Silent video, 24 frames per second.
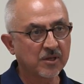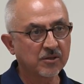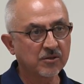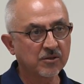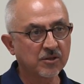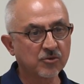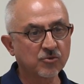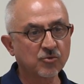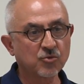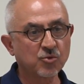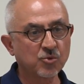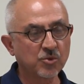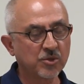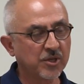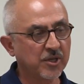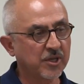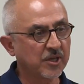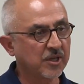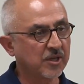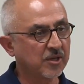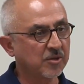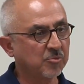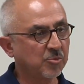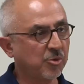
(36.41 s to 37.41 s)
the
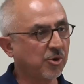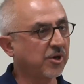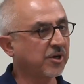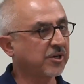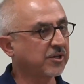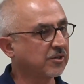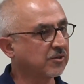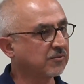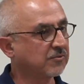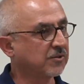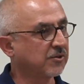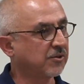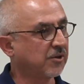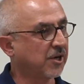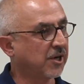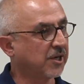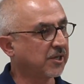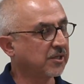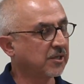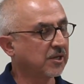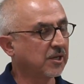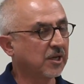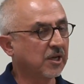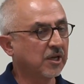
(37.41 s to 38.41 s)
Tudeh Party of
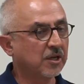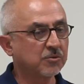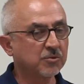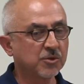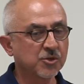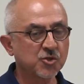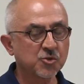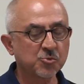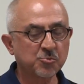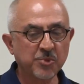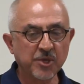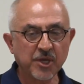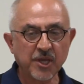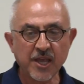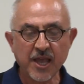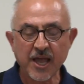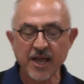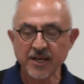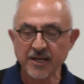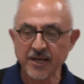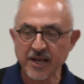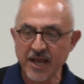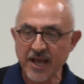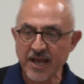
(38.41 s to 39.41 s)
Iran, which
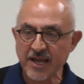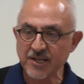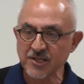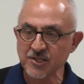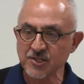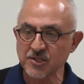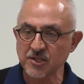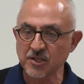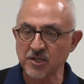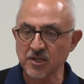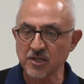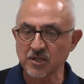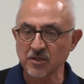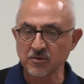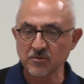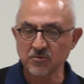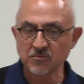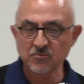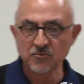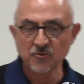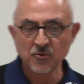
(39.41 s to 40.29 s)
began as a,